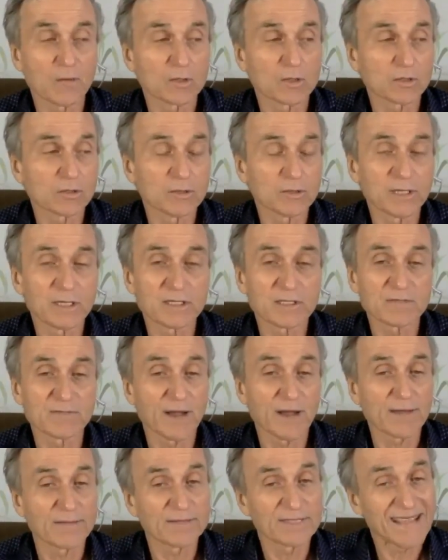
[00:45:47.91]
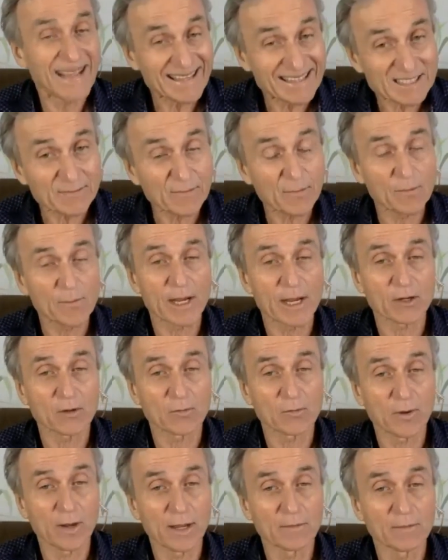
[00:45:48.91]
What you need is five tenths of a
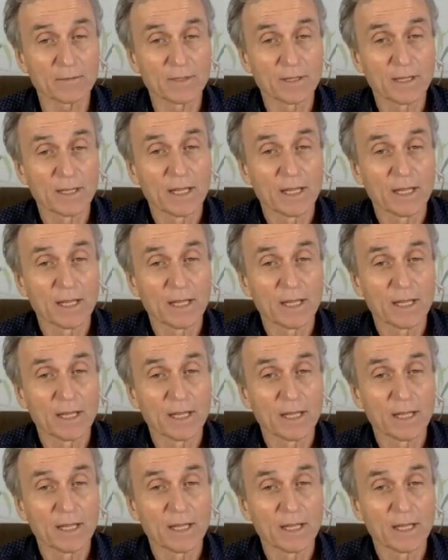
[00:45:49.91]
microgram.